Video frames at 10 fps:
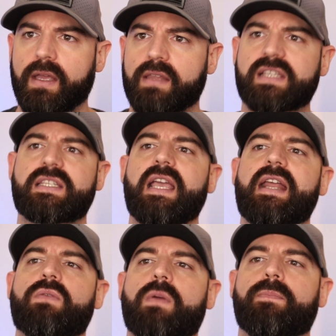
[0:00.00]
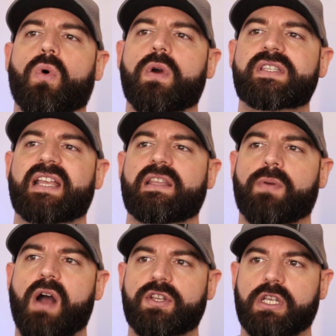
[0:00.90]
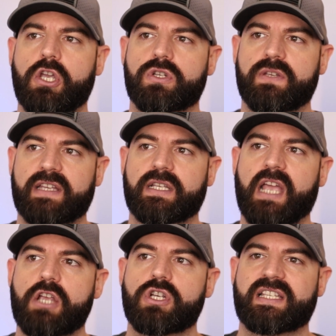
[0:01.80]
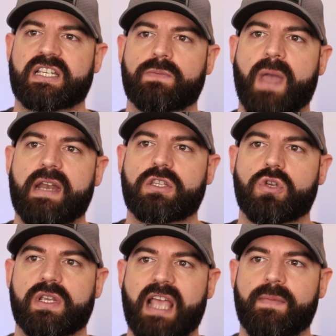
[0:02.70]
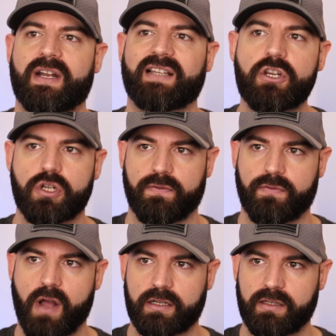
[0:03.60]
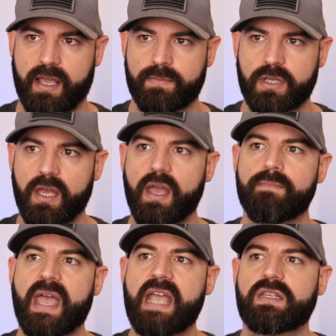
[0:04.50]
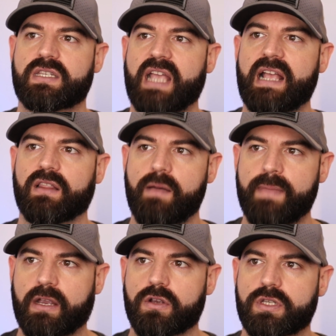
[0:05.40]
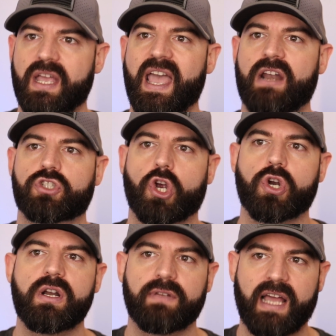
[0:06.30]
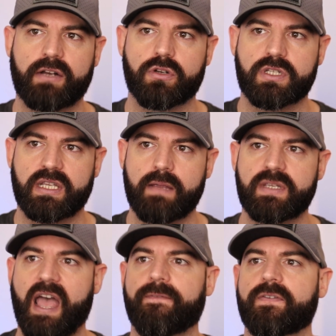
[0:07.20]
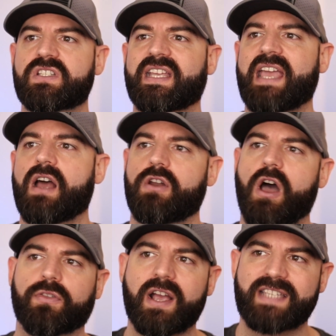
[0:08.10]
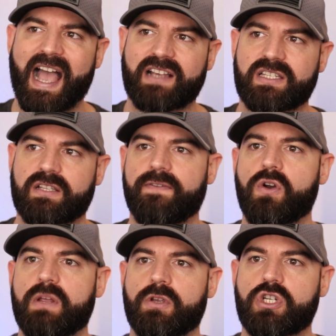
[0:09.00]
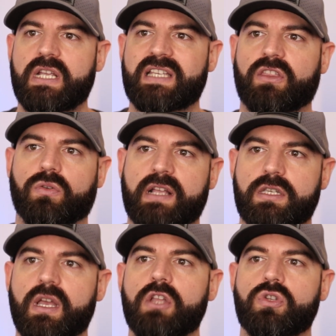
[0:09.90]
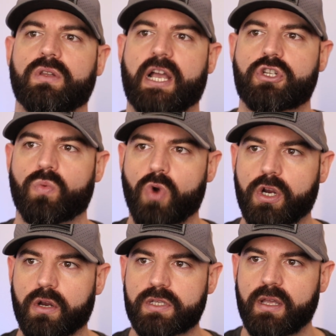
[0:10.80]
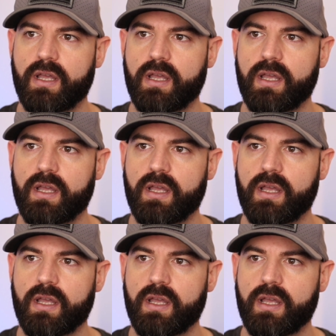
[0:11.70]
The CNN report said the prosecutor's investigation has expanded to examine election fraud claims made to state lawmakers and alternative electors schemes, efforts to gain unauthorized access to voting machines, and threats to election workers.